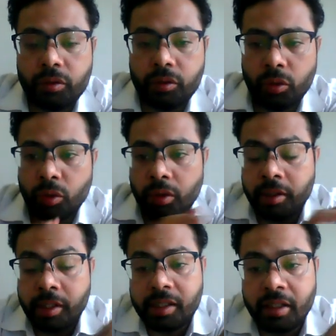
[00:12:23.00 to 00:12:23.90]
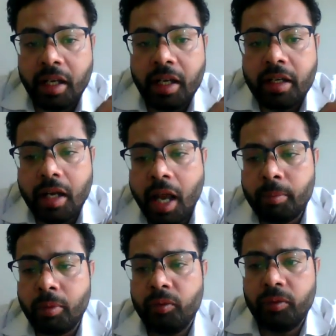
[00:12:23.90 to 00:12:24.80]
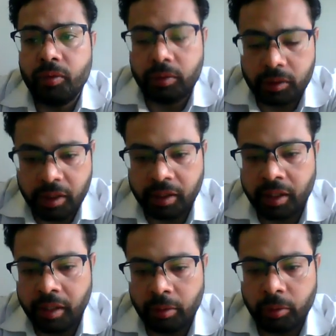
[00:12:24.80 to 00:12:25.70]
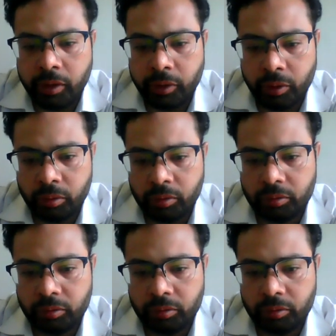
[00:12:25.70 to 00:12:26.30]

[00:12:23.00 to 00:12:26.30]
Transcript: So this is the type of signaling molecule.